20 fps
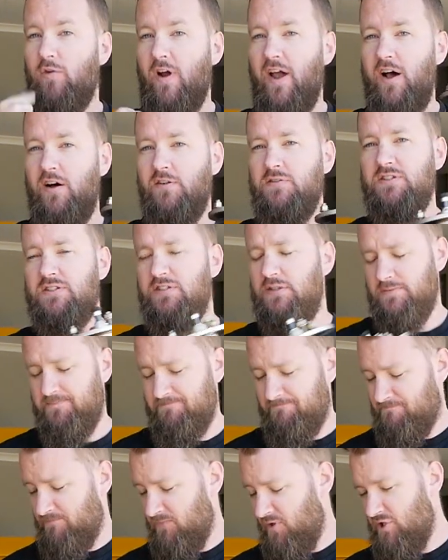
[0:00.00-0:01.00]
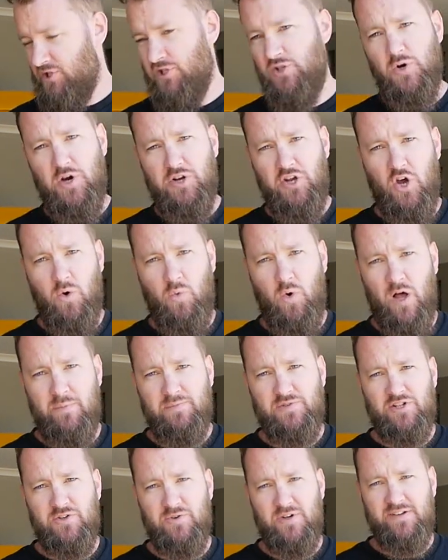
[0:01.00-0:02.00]
round. Do I know what
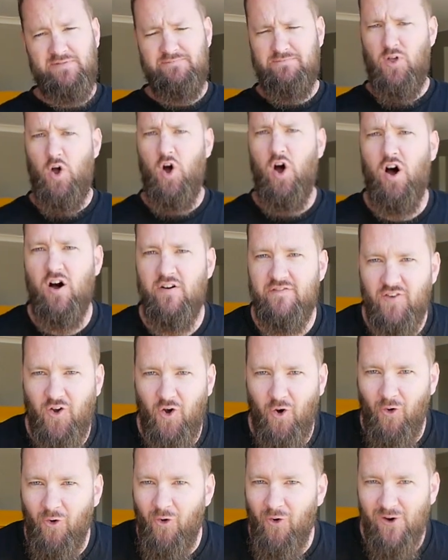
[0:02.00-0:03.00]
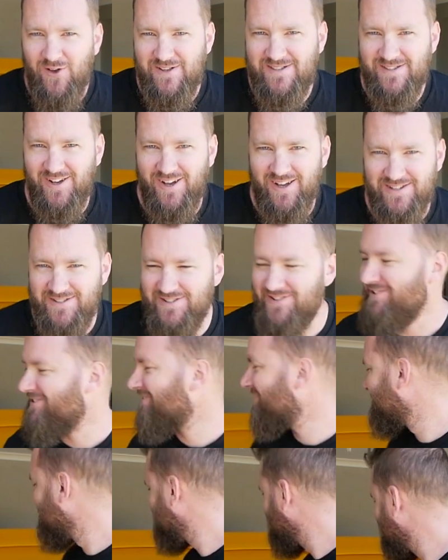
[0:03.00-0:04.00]
I'm doing? Of course I do.
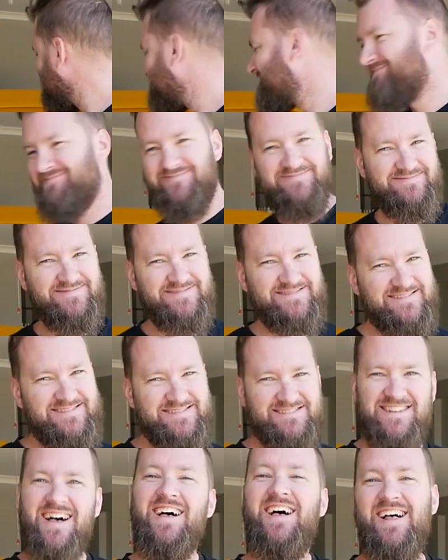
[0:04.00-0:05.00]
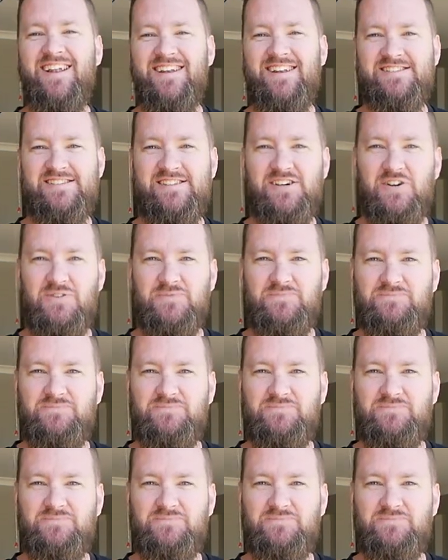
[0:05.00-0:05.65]
Let's go.